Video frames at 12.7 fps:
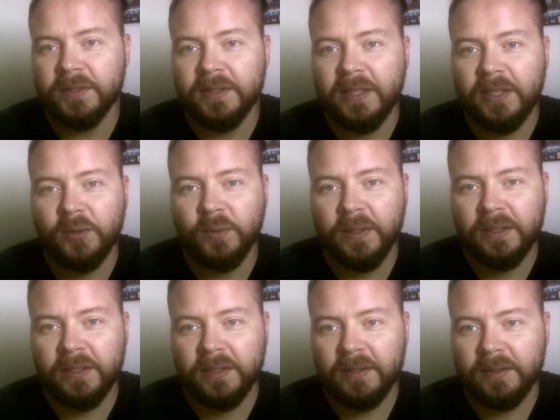quick
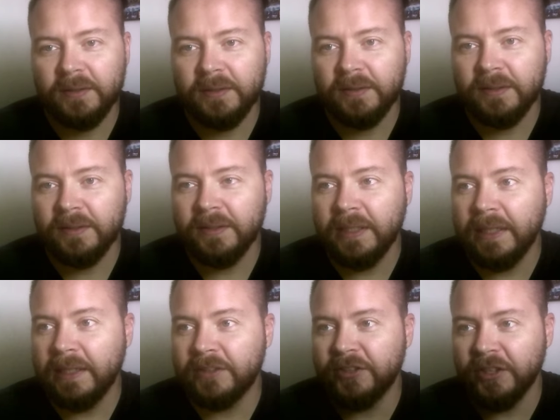
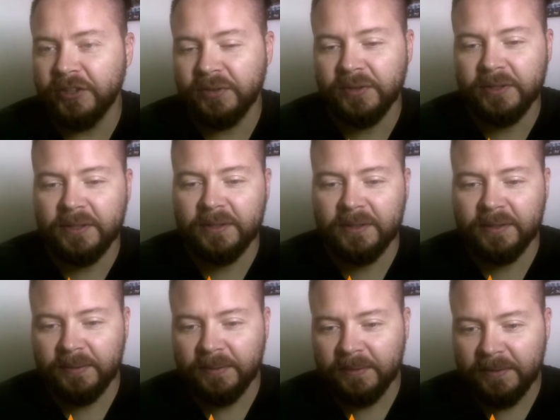search result,
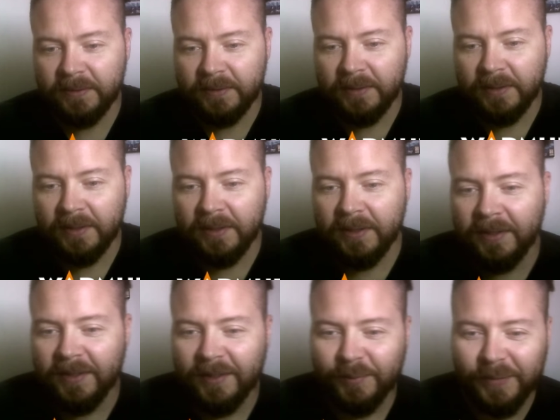
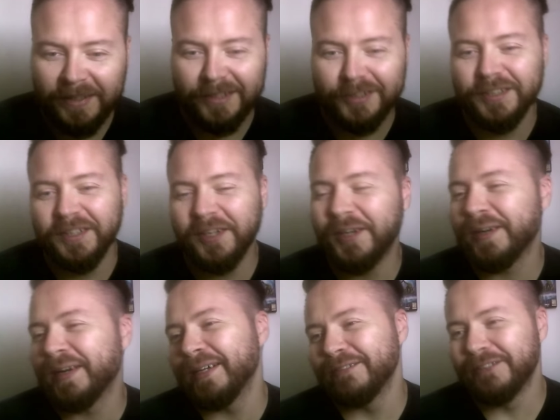but it's in the
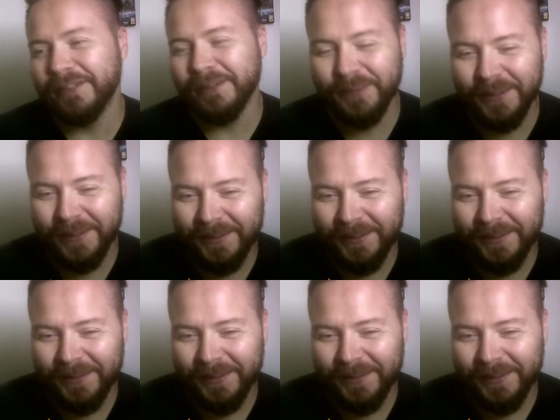archive somewhere.